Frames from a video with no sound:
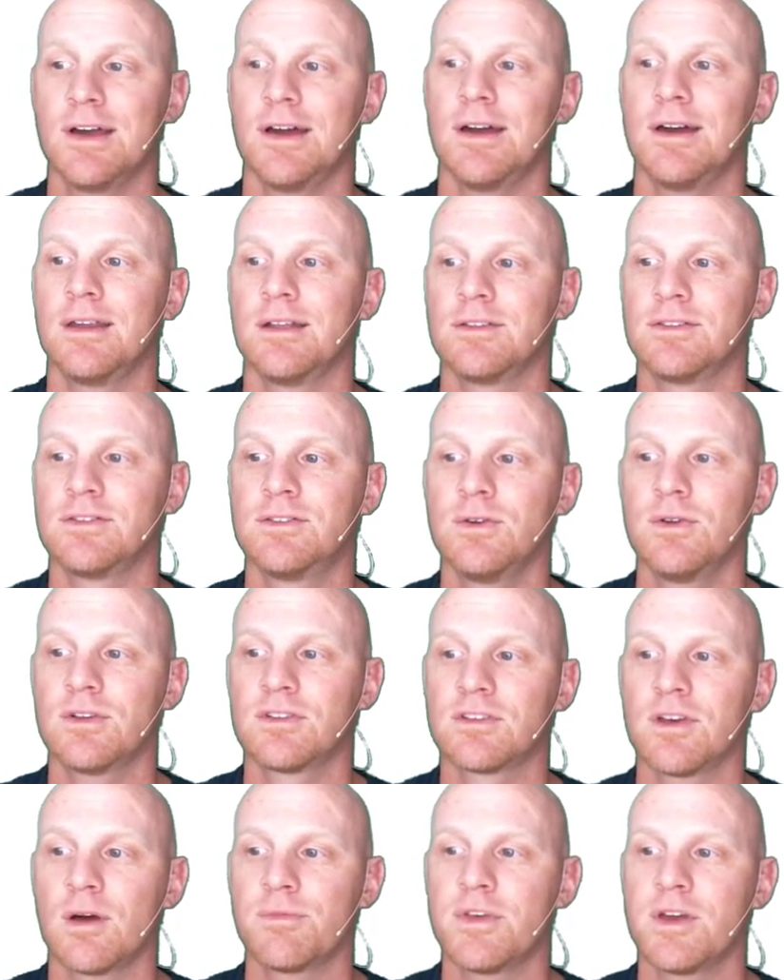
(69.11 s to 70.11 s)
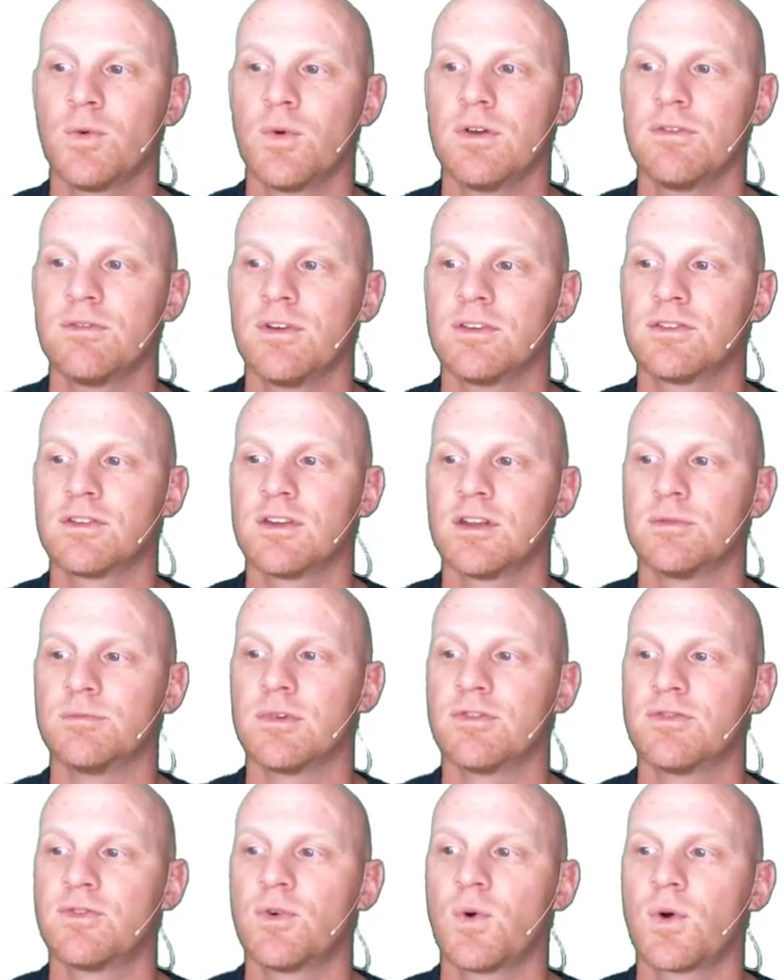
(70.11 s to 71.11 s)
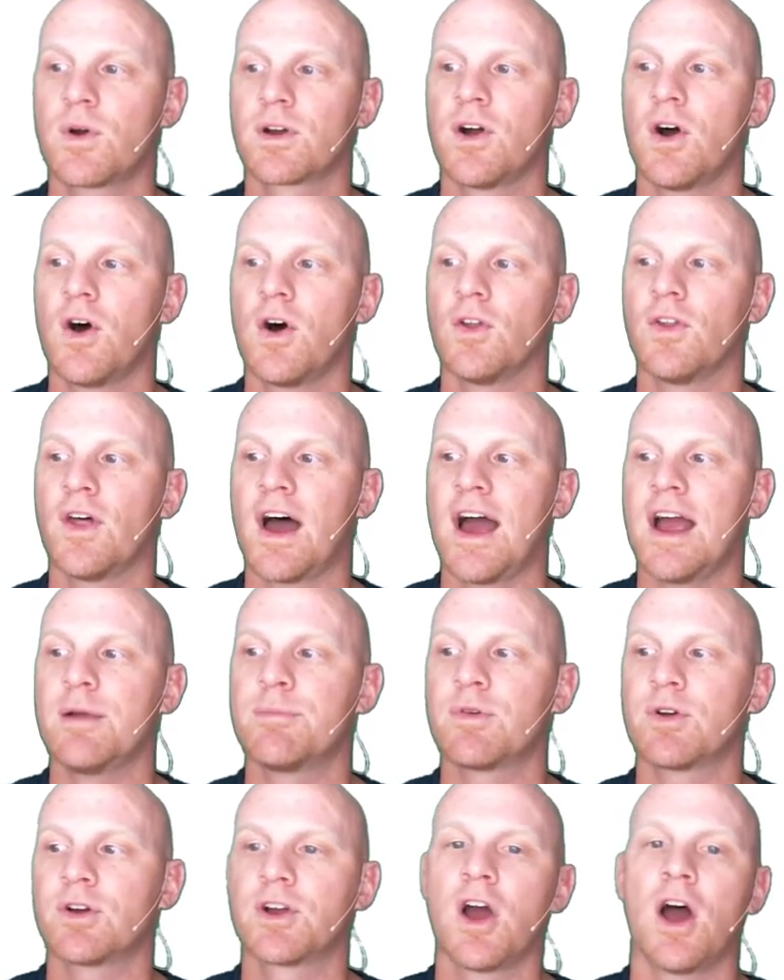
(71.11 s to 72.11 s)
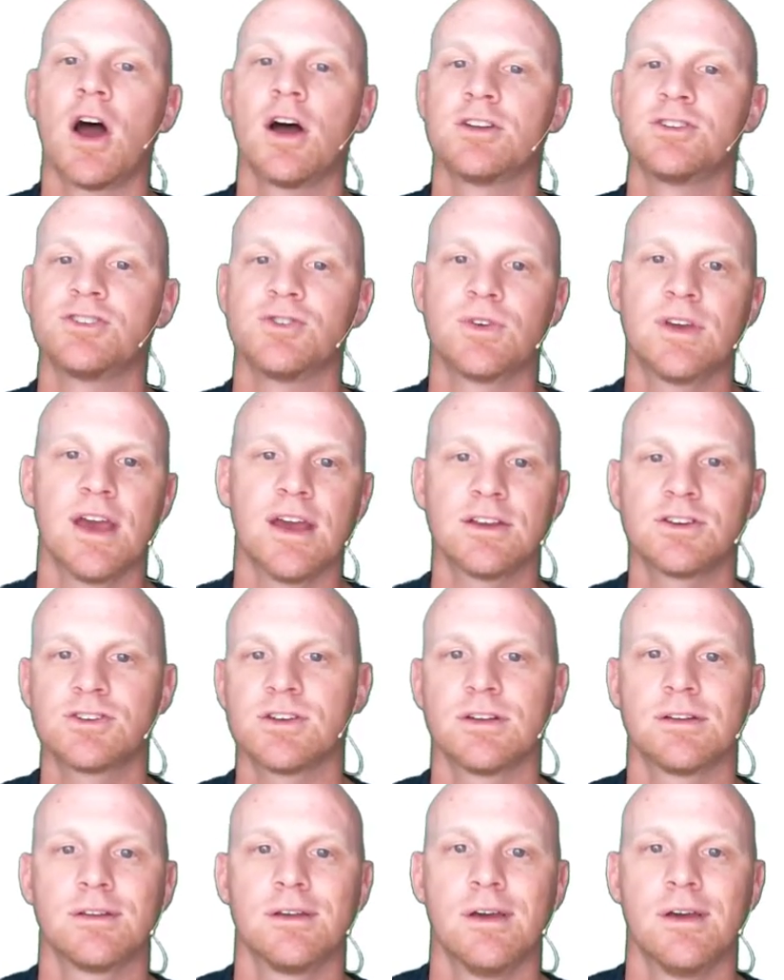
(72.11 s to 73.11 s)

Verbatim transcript: and it's due to something we visited before called hyperconjugation.